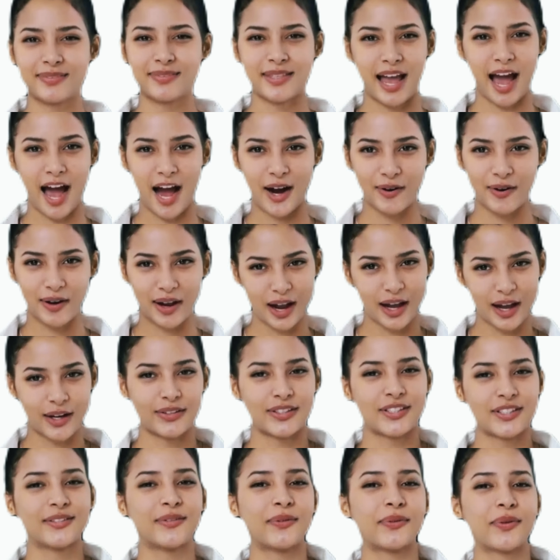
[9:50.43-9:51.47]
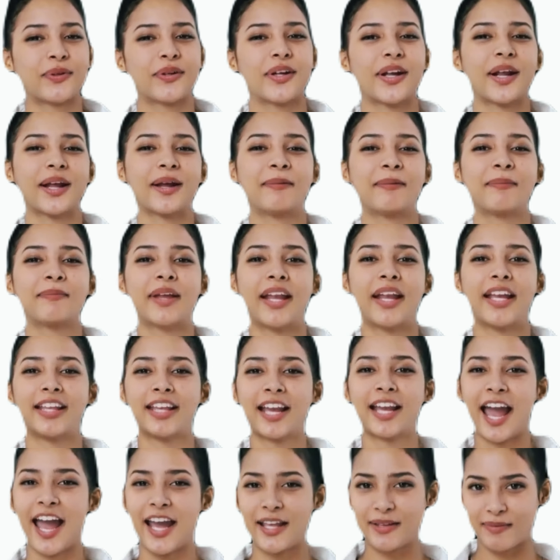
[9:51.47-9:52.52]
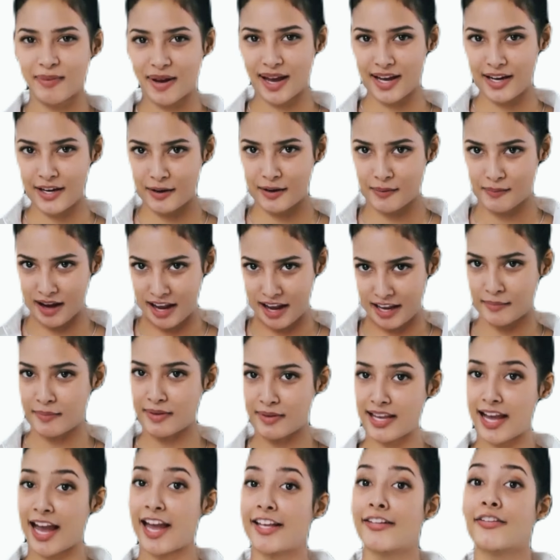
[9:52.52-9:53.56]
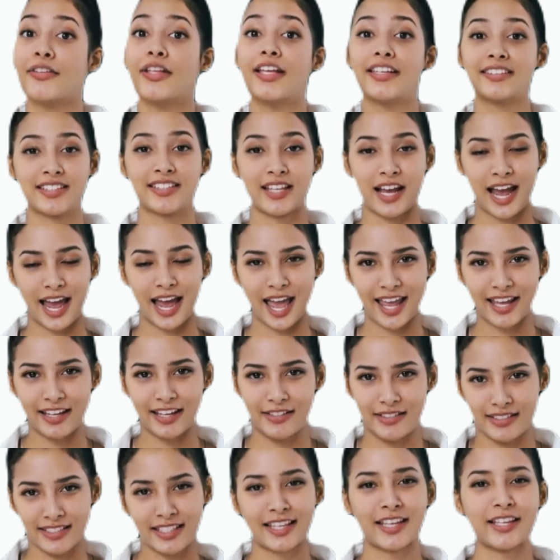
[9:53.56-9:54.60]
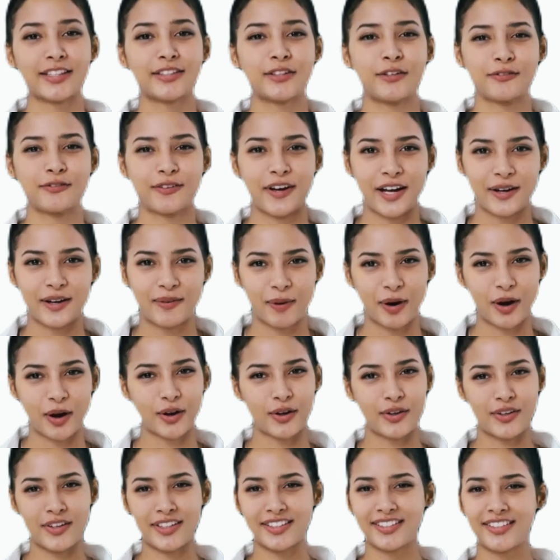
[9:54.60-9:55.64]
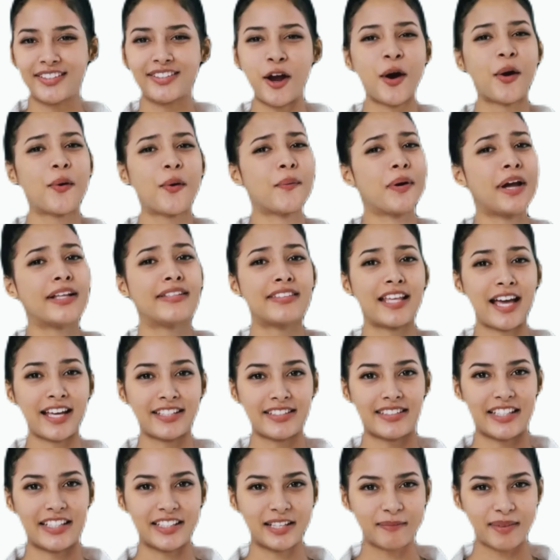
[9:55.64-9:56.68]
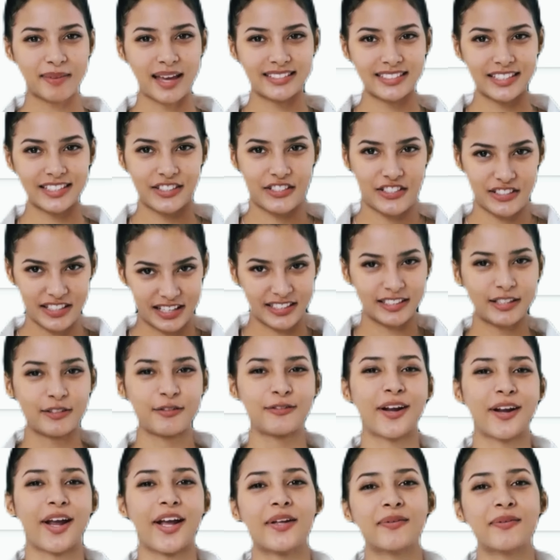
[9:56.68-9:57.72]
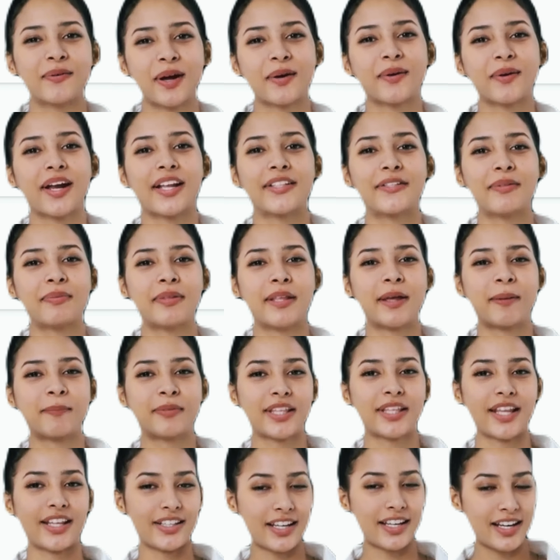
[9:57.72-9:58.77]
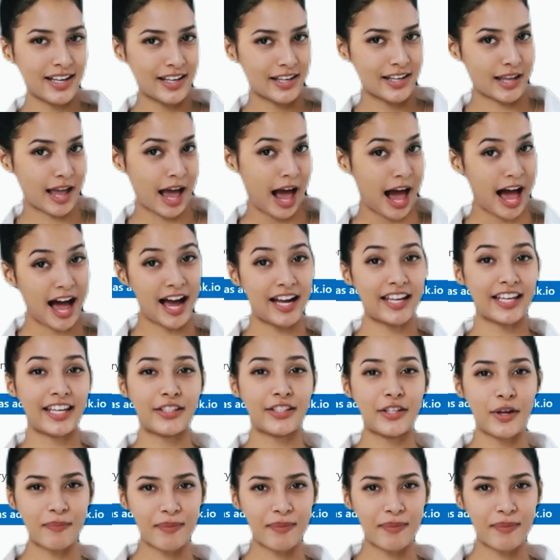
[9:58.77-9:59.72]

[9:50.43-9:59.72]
I will call this rule home and add my home IP address and save the firewall. Once I see the message that the firewall has been updated, I can go